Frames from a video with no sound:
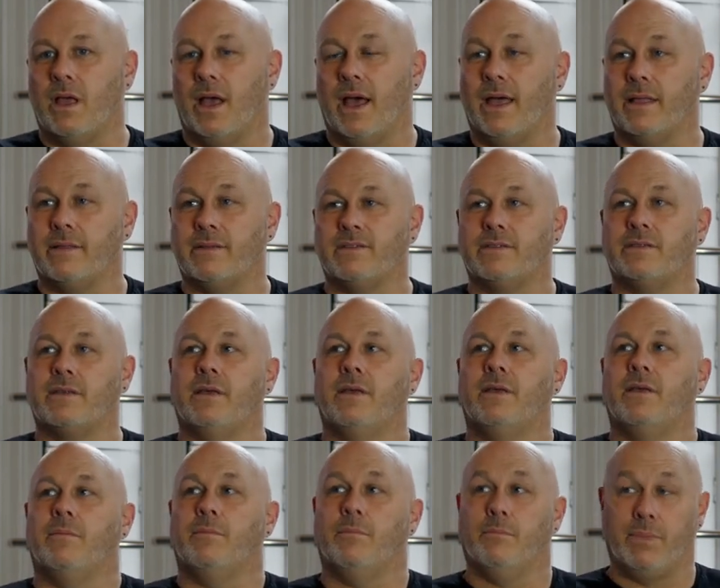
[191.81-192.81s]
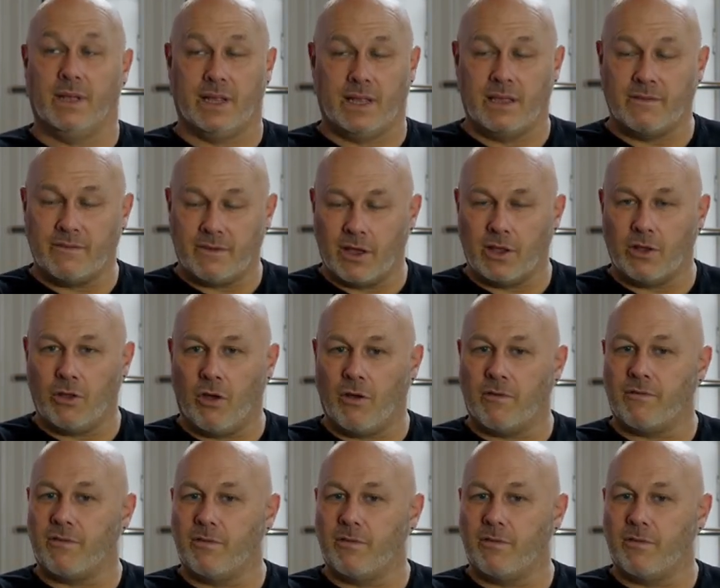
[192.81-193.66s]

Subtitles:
And believe it or not,